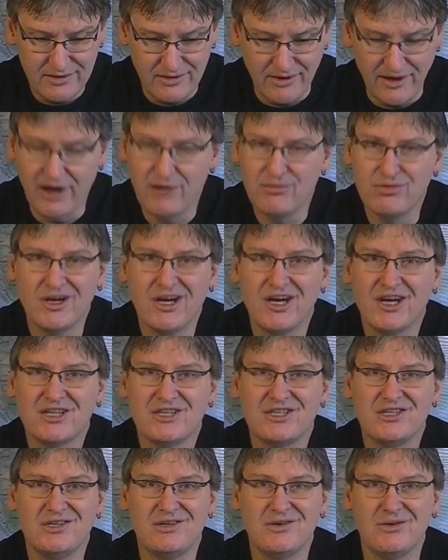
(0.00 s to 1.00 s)

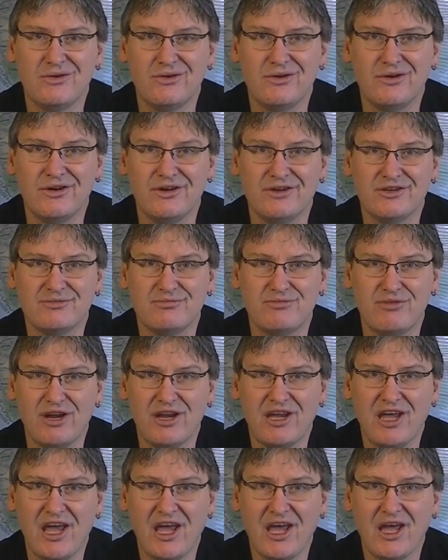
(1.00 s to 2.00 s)
airbrush or your
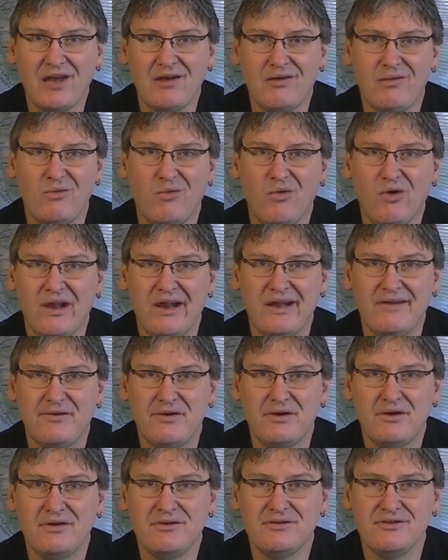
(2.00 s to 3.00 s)
spray can or
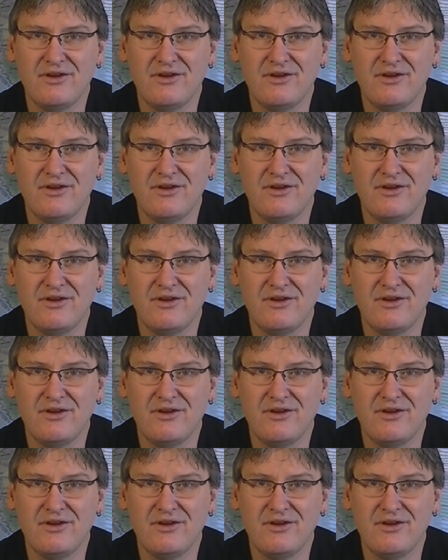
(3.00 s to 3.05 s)
whatever,